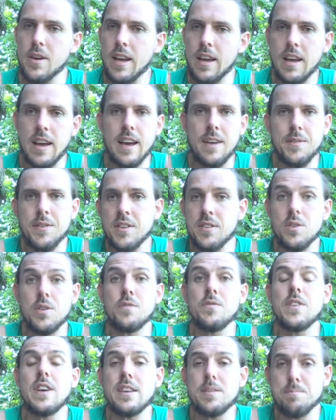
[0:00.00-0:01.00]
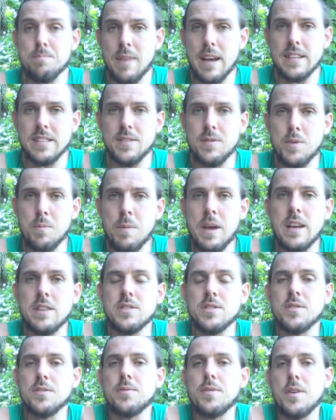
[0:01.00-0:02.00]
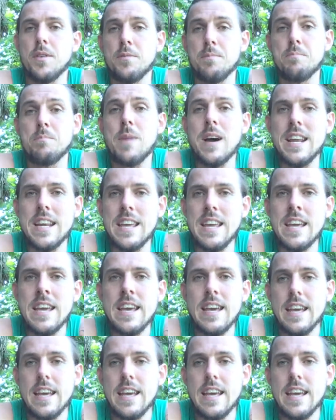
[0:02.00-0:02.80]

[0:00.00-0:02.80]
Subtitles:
having to invest massive amounts of money